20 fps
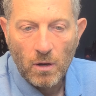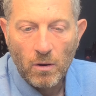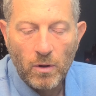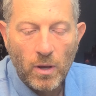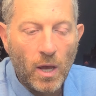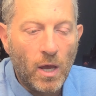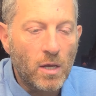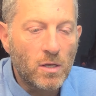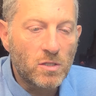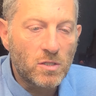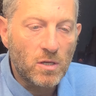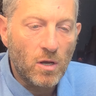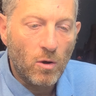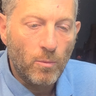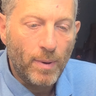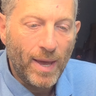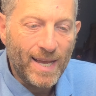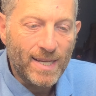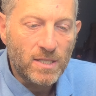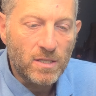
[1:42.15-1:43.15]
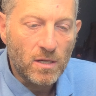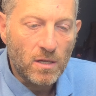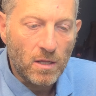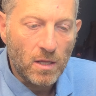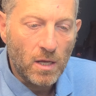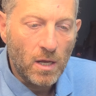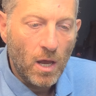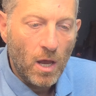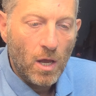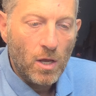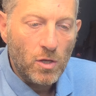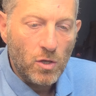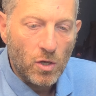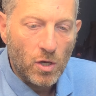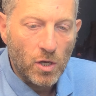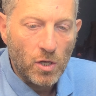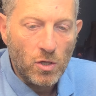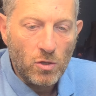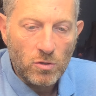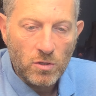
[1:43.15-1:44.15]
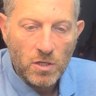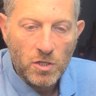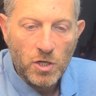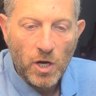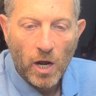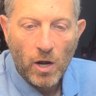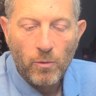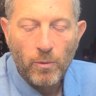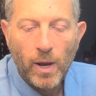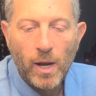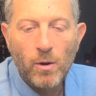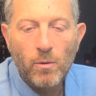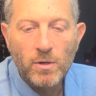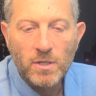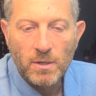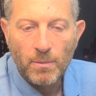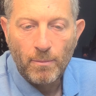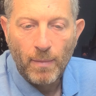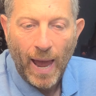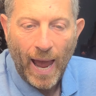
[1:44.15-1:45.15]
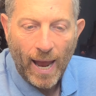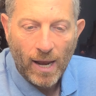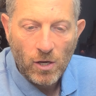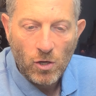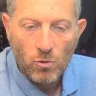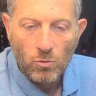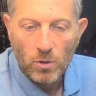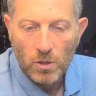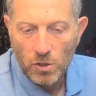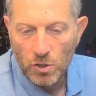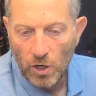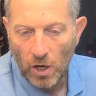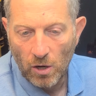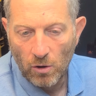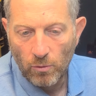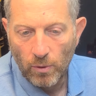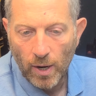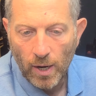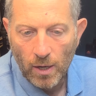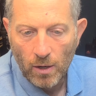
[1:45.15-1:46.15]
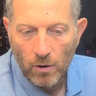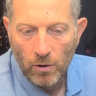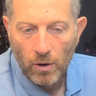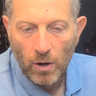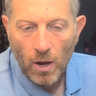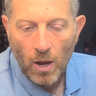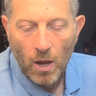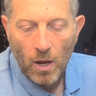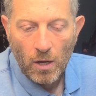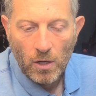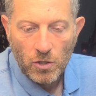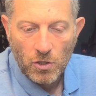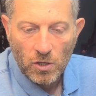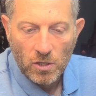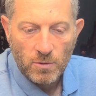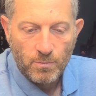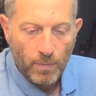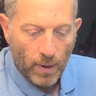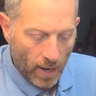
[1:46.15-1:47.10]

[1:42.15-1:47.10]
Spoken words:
Okay, so basically you can use the generator as a manual generator just